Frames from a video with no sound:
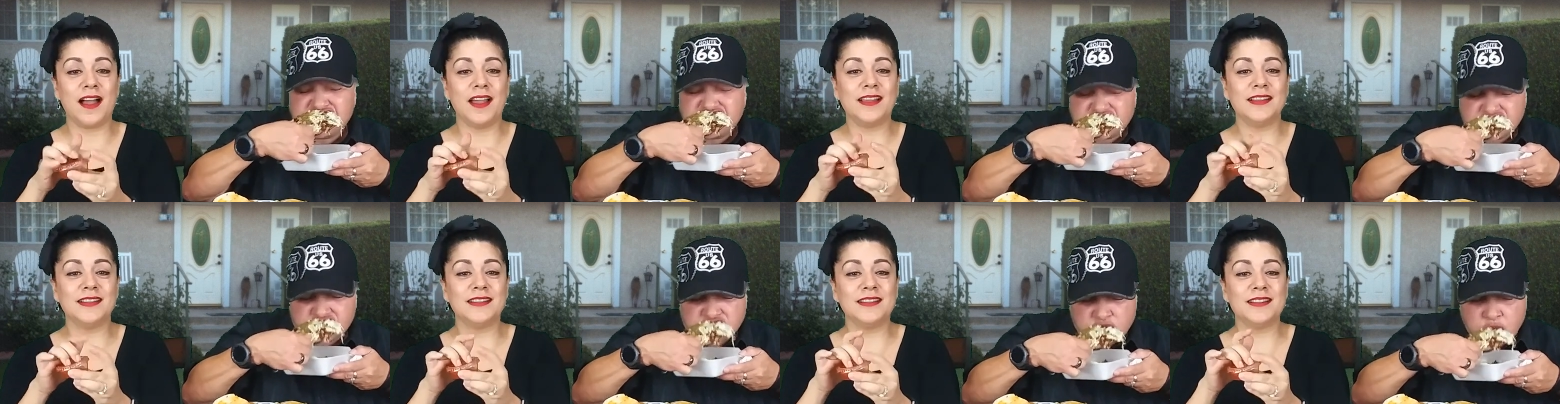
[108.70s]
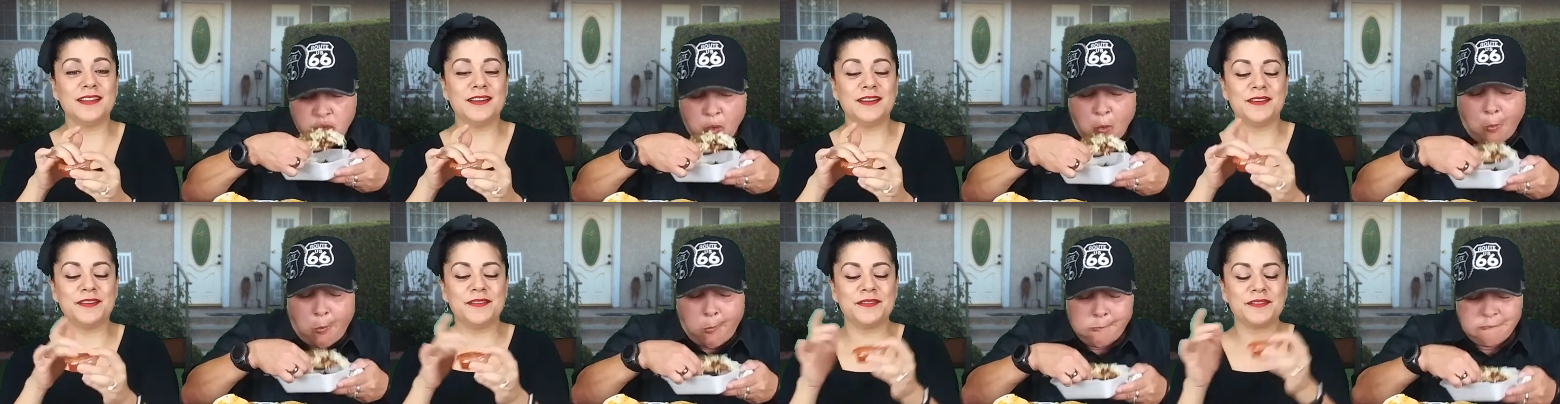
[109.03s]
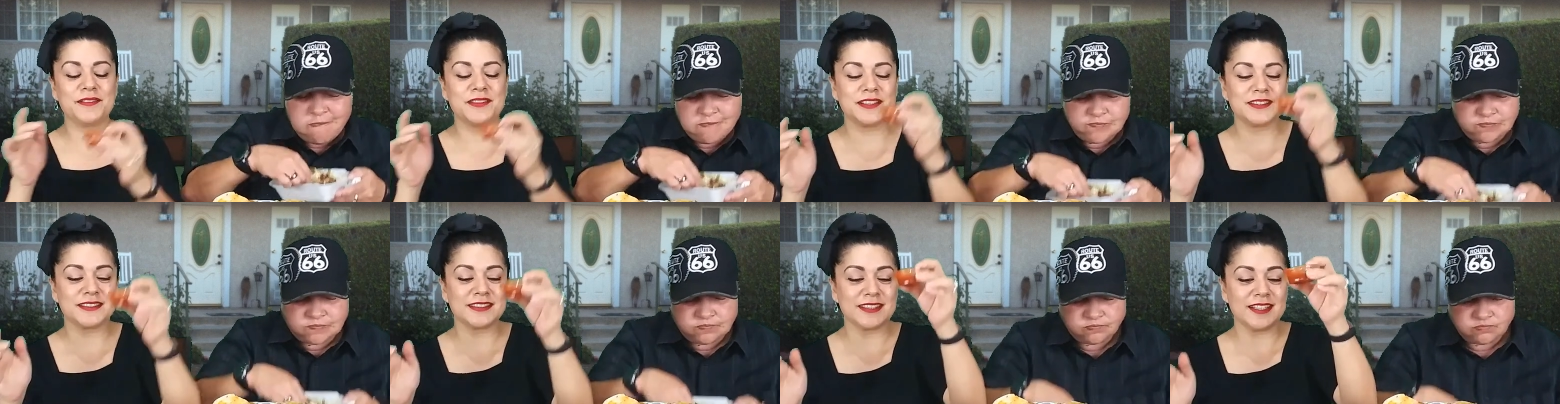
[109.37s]
Speaker 1: I
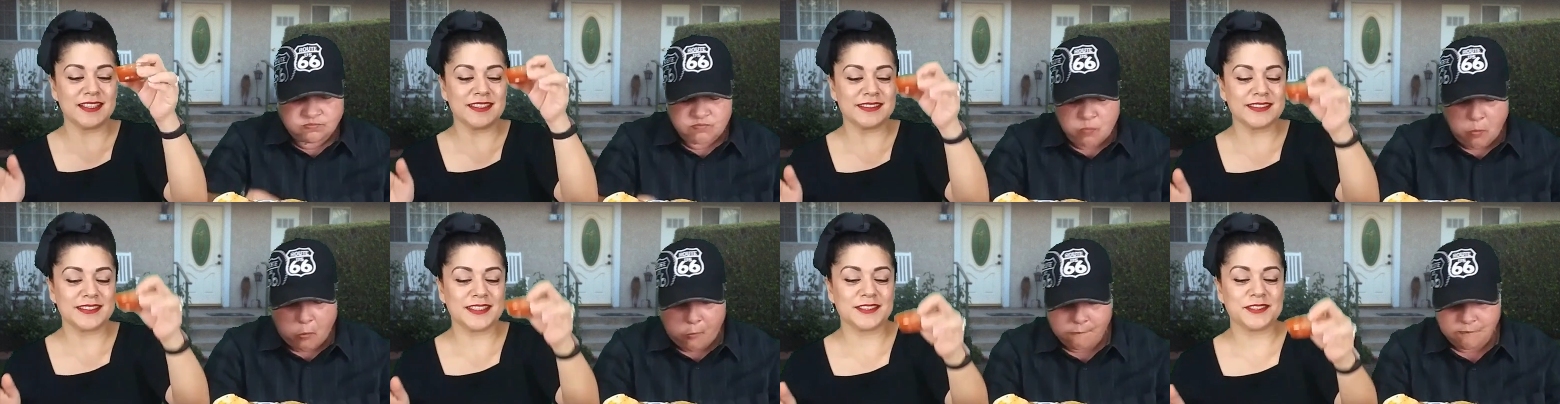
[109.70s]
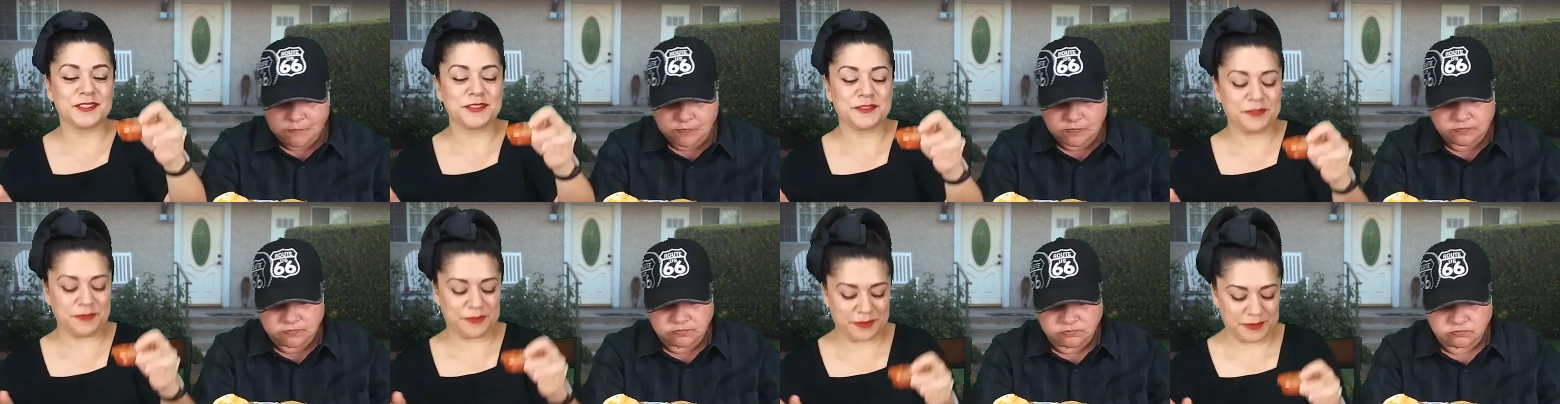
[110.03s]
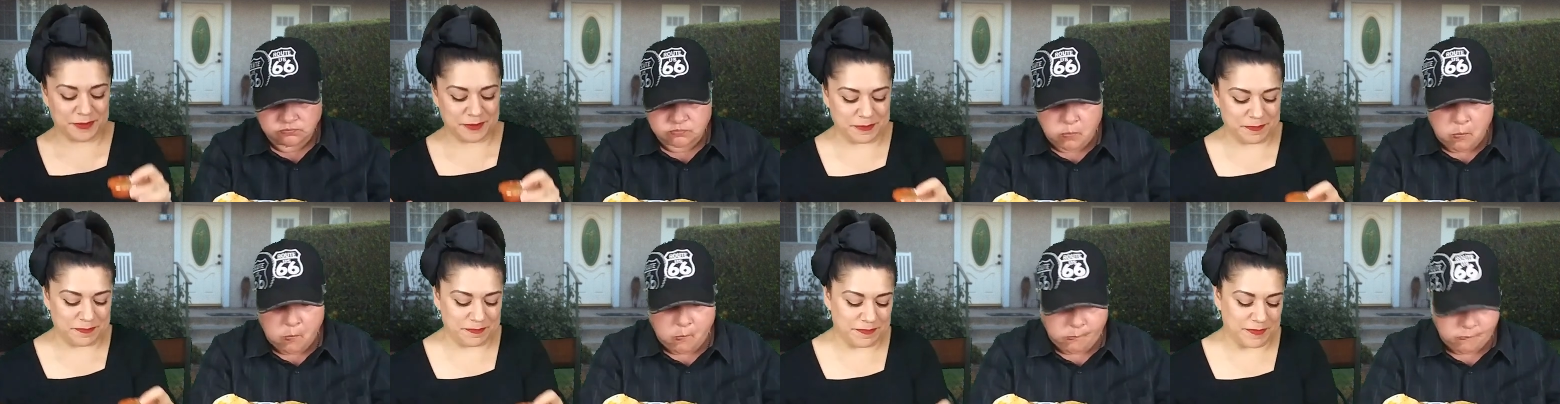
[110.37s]
love the salsas
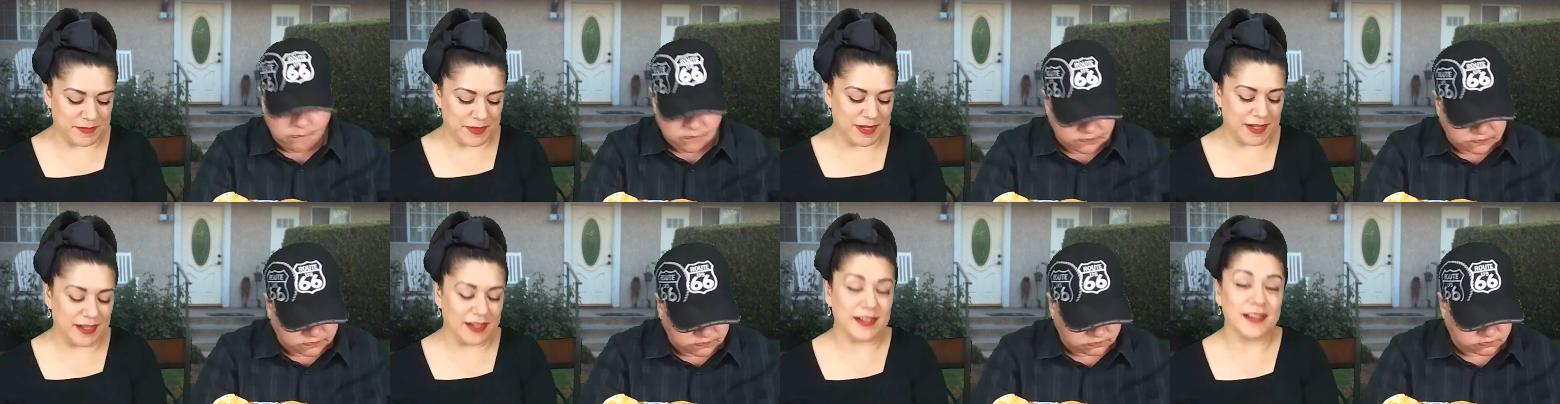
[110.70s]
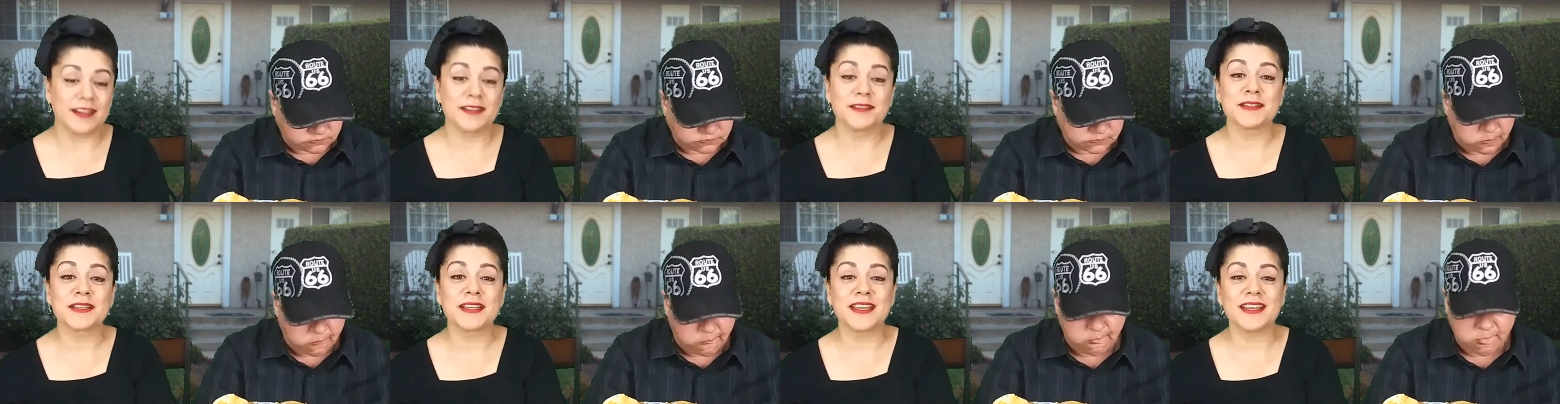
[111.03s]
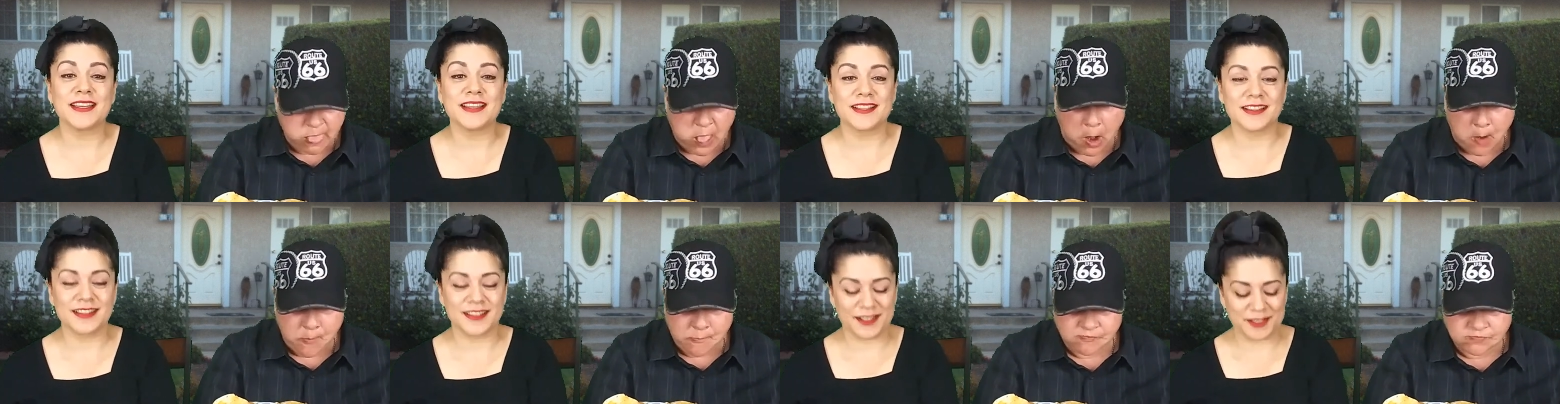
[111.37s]
from uh,
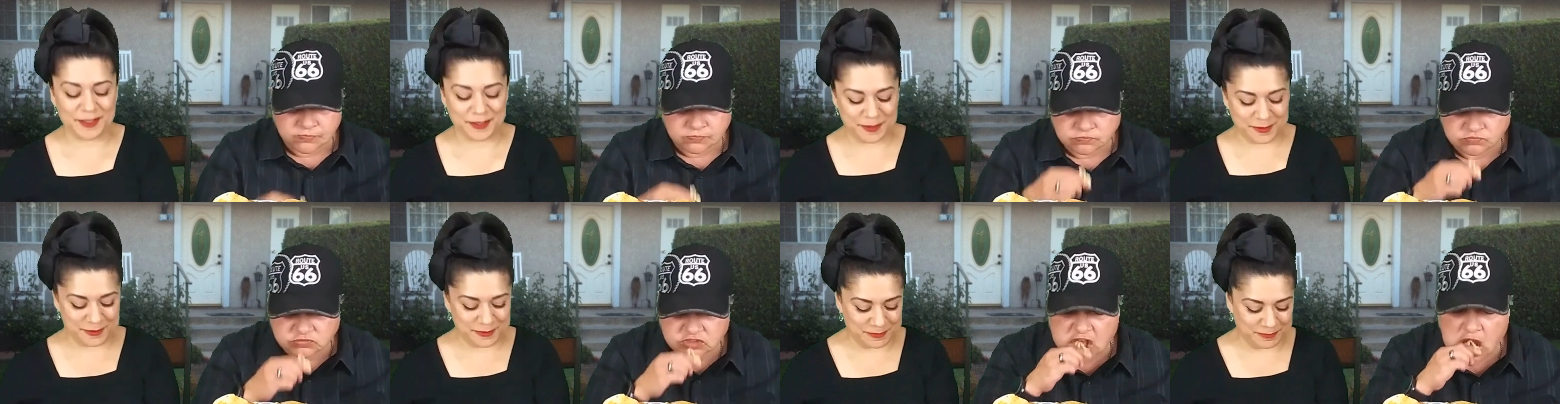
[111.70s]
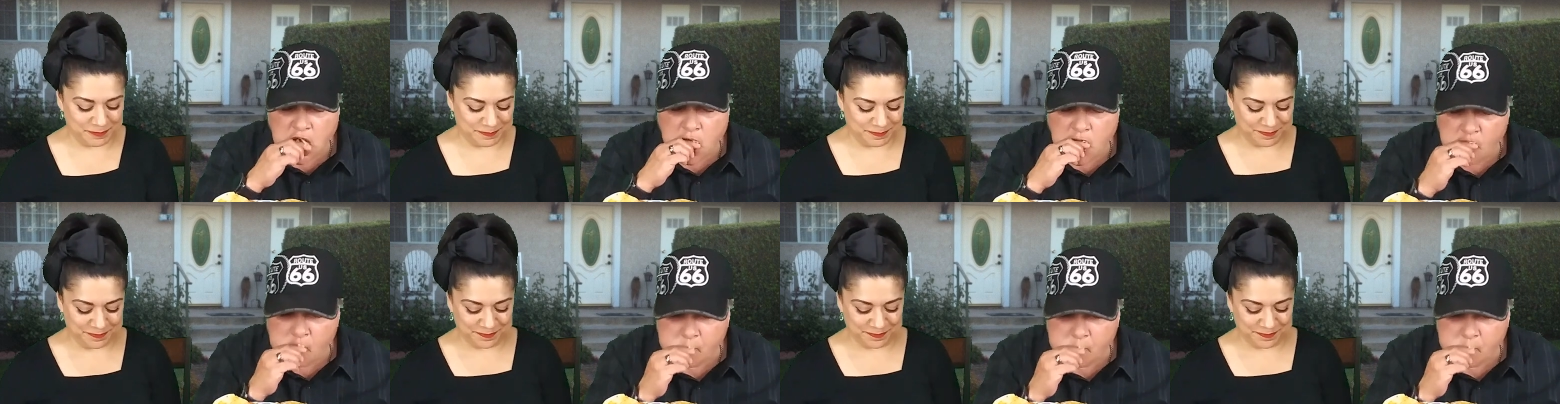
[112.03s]
King Taco.